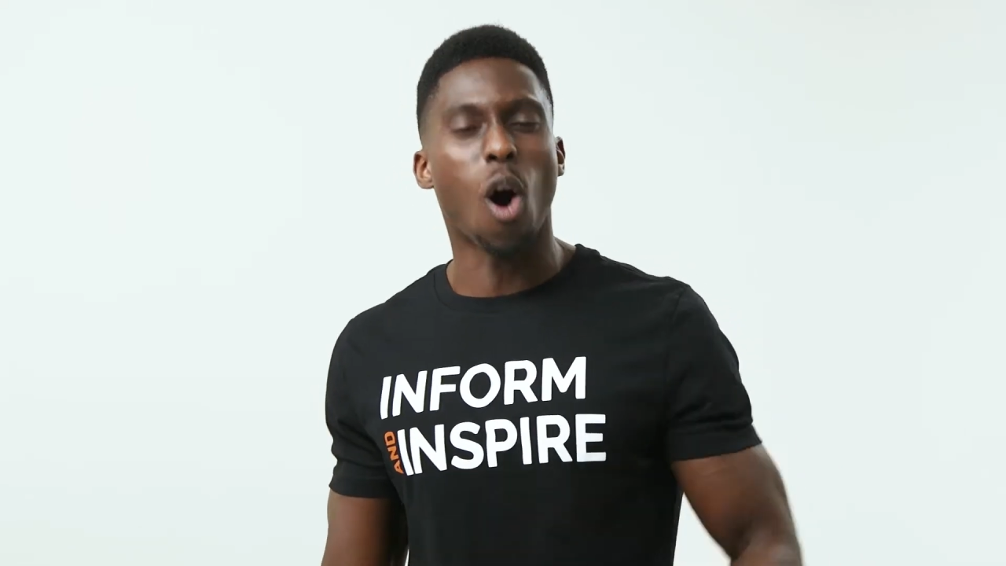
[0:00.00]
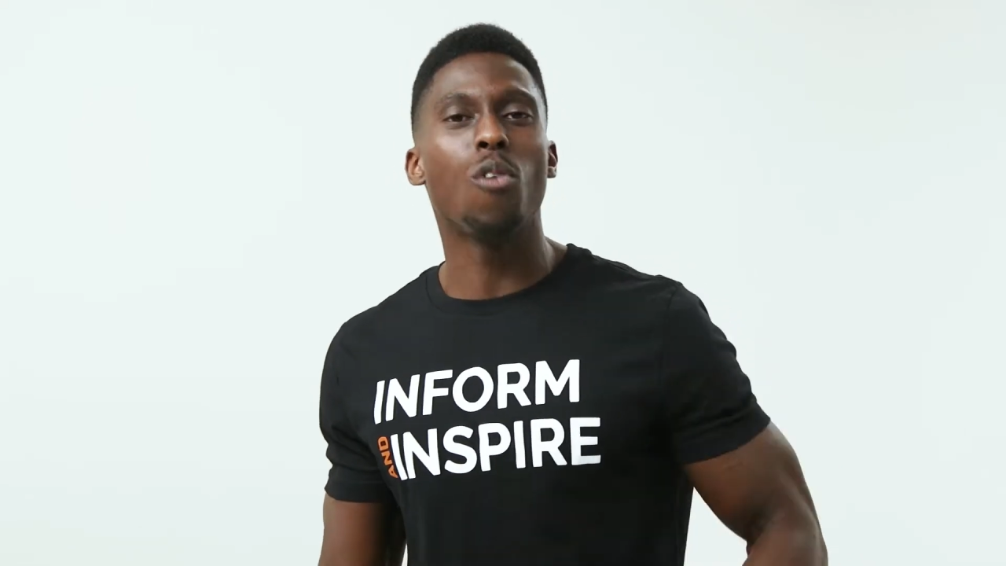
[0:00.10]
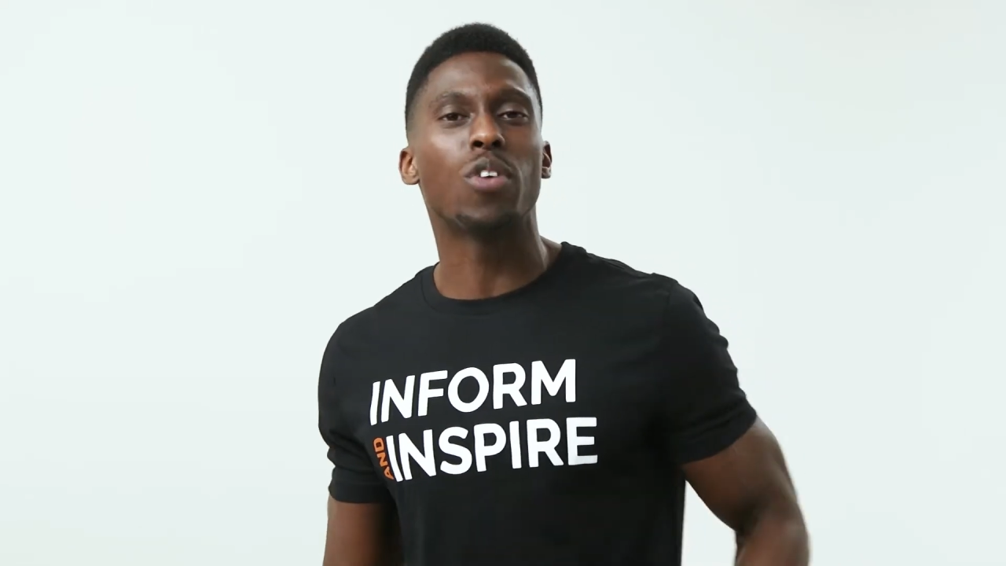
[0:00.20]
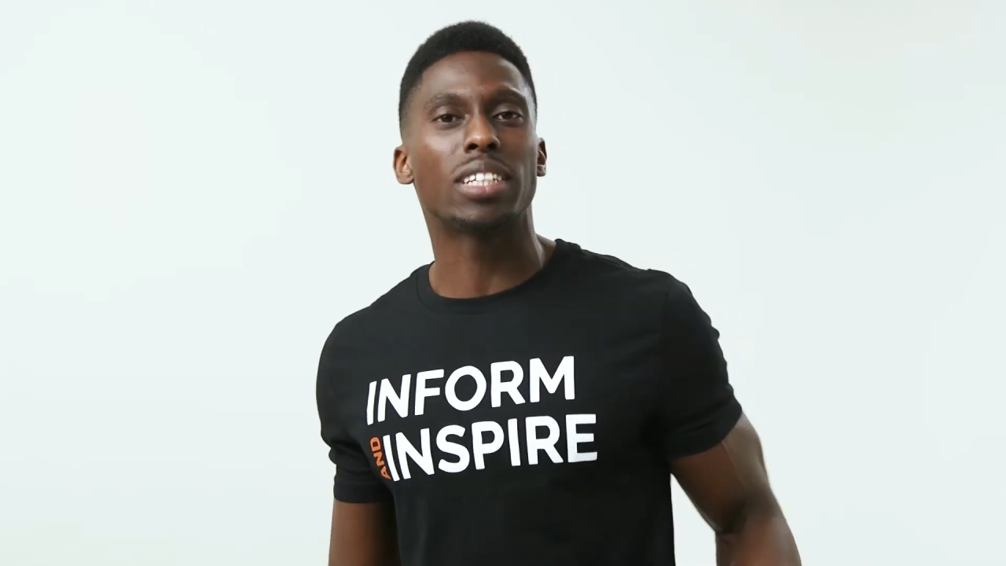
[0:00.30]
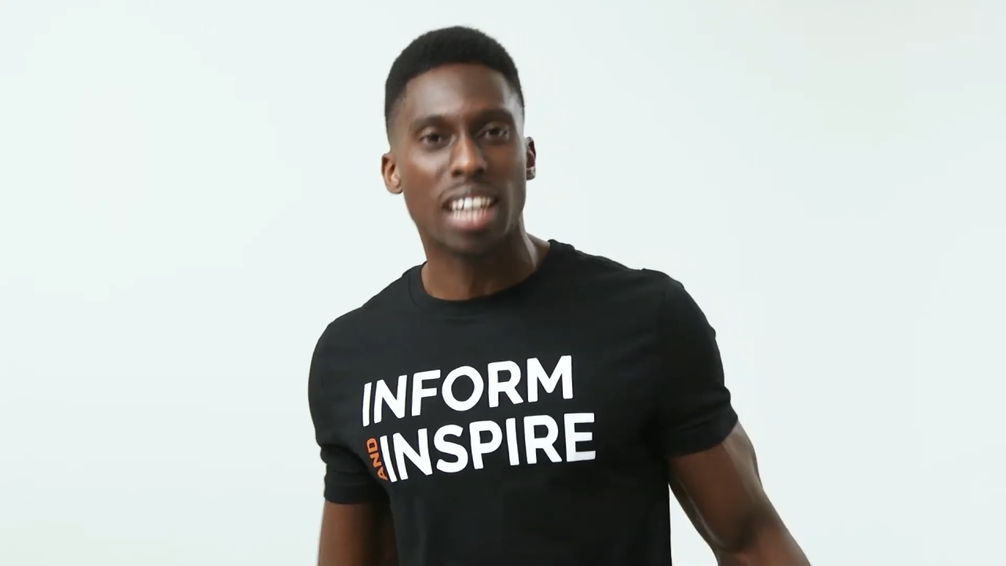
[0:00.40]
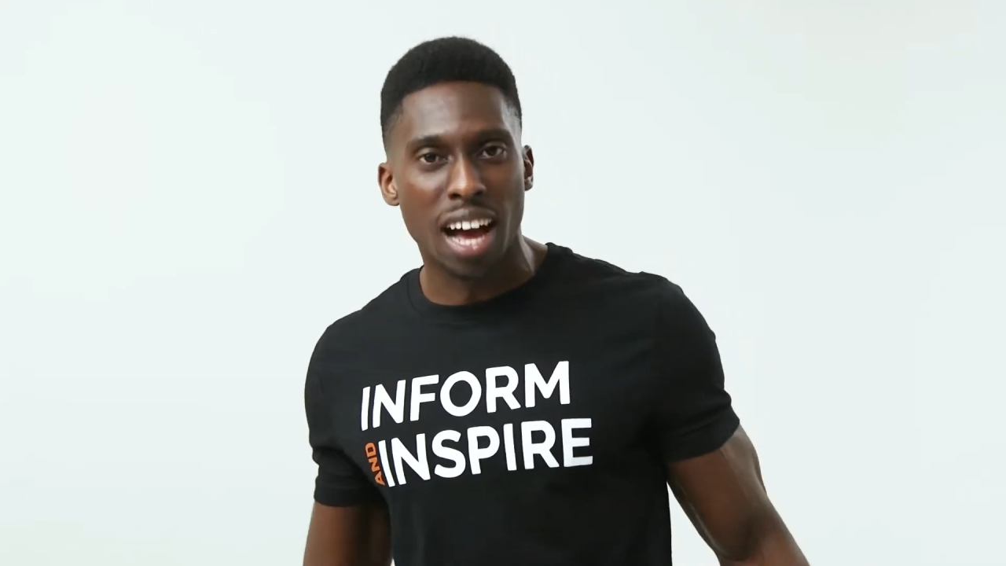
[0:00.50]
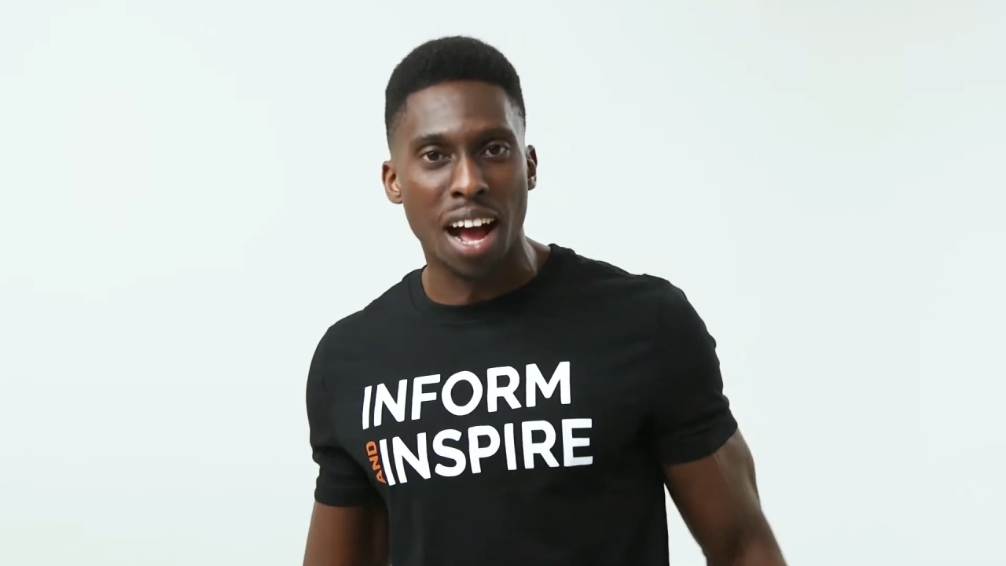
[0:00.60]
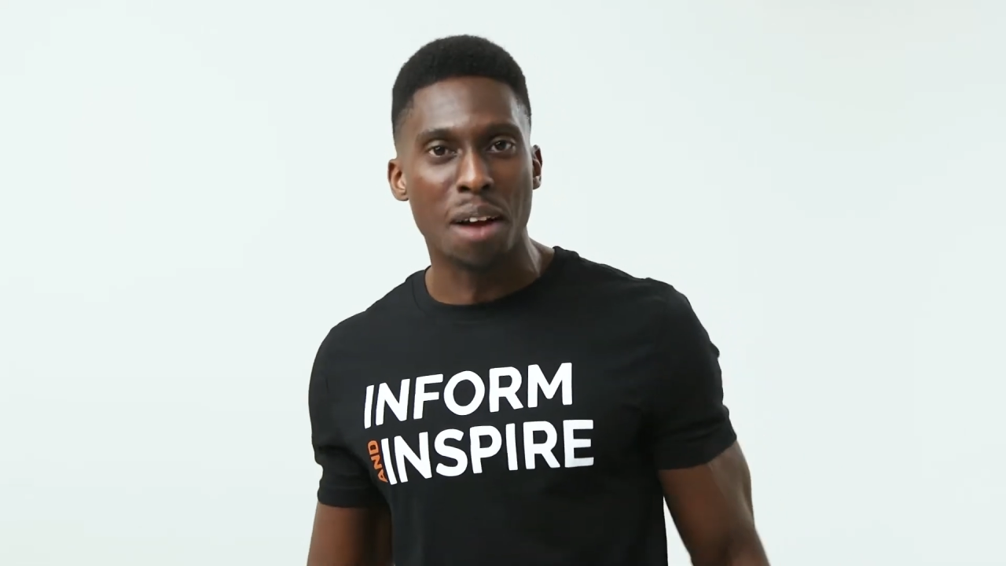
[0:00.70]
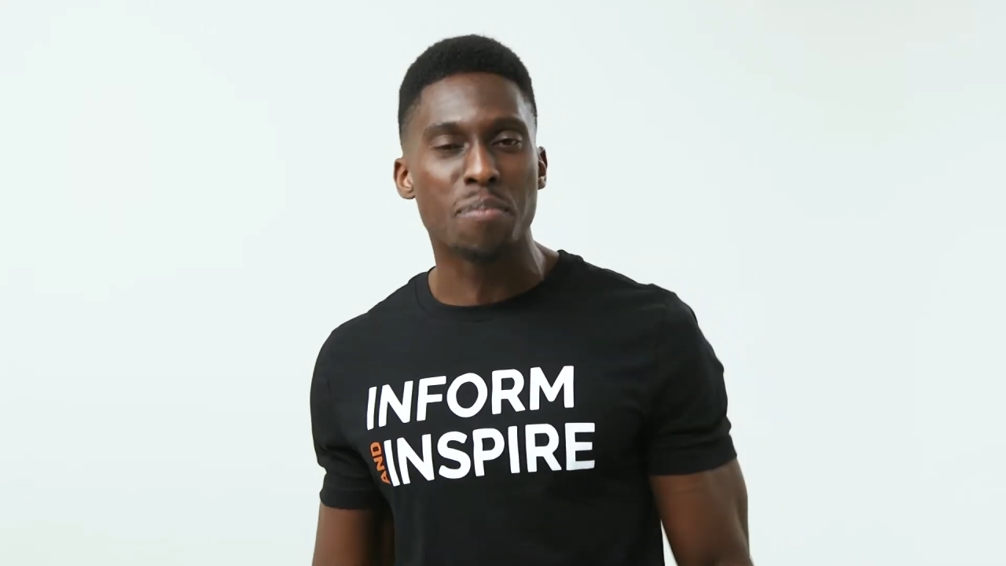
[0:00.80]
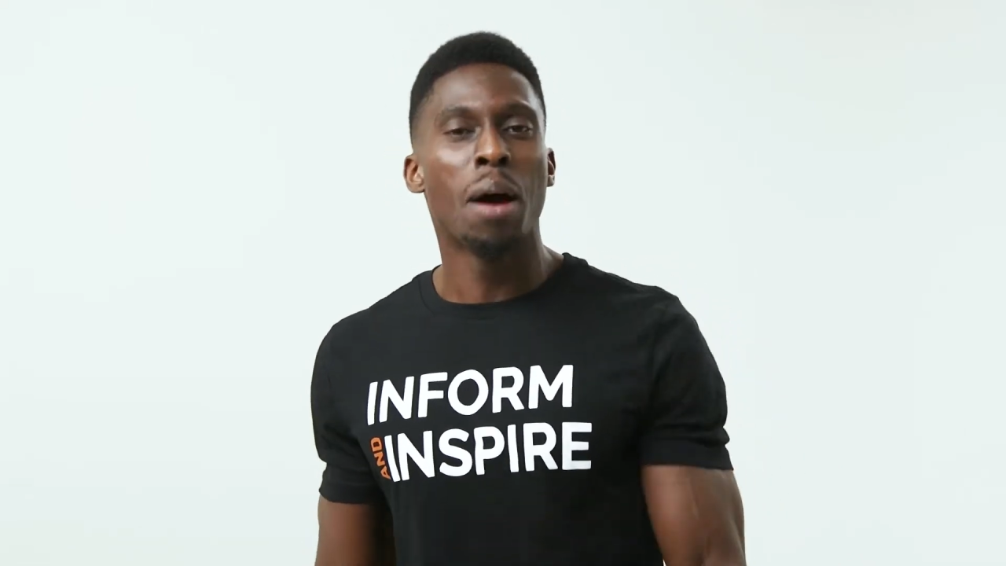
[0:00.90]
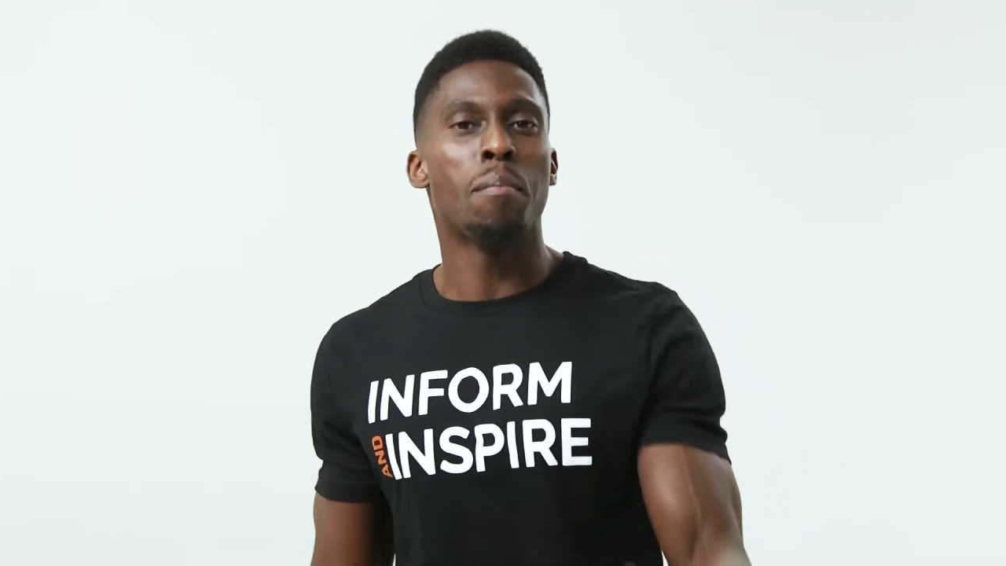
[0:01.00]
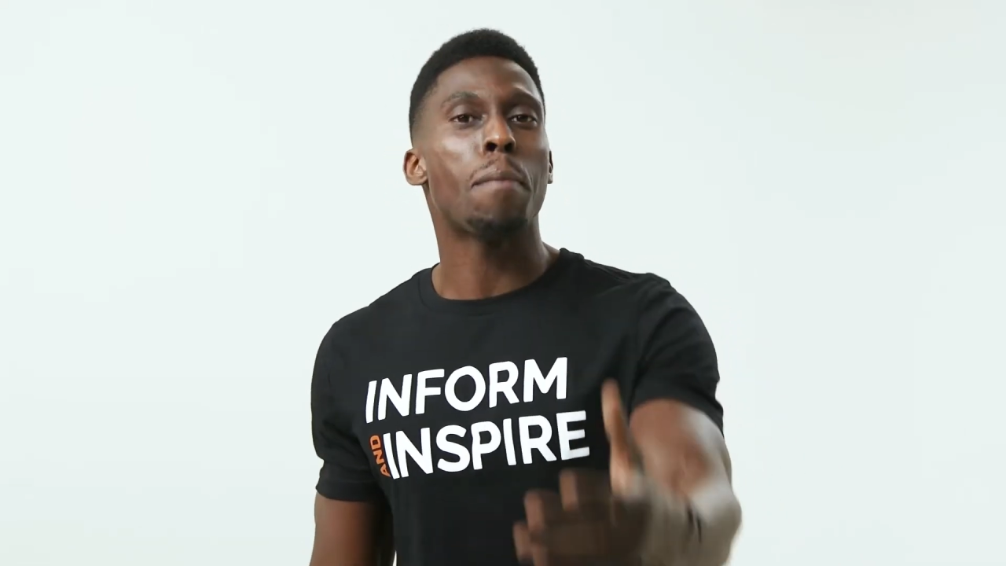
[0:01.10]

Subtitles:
over time,